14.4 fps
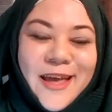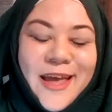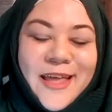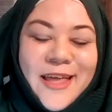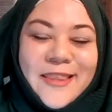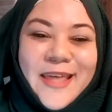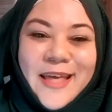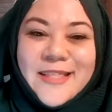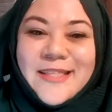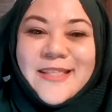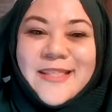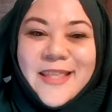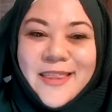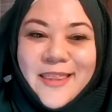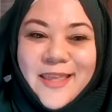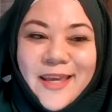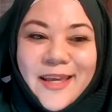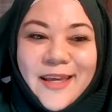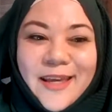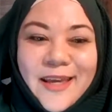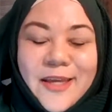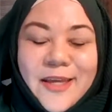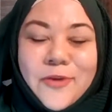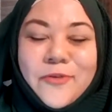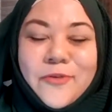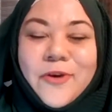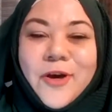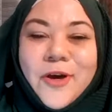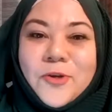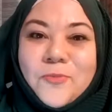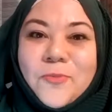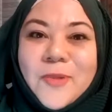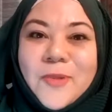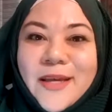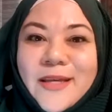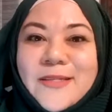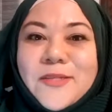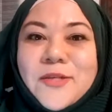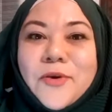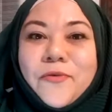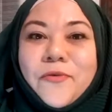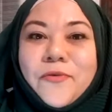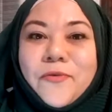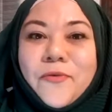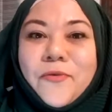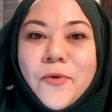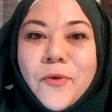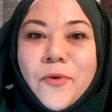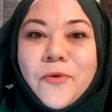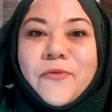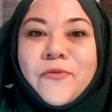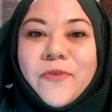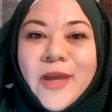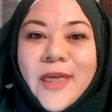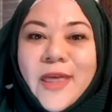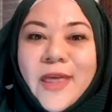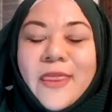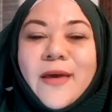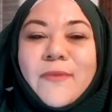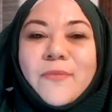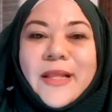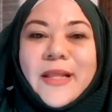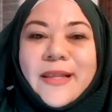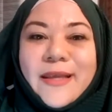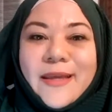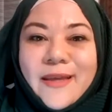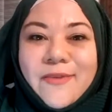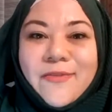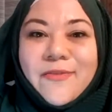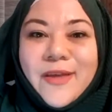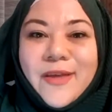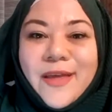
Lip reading: And that's the thing. You've got to place your full faith and belief